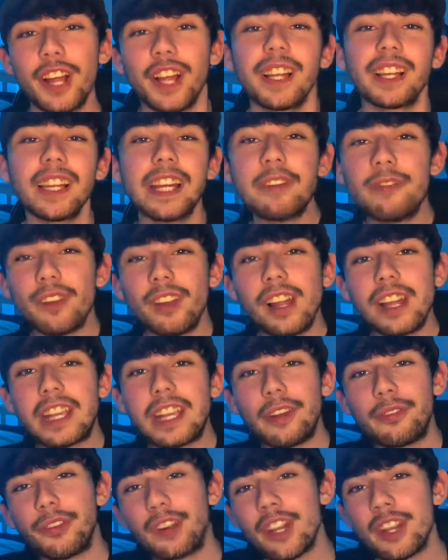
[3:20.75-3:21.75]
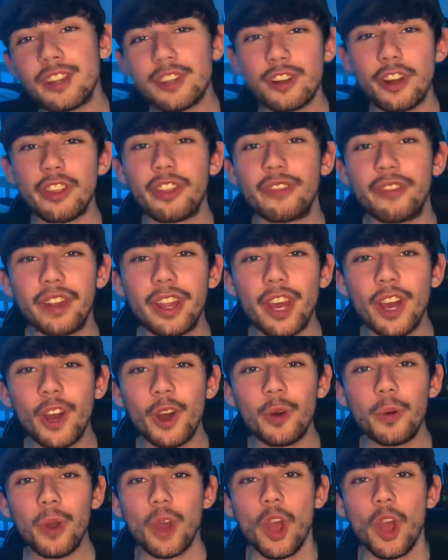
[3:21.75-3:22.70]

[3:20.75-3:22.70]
Leave a like if you did enjoy the video.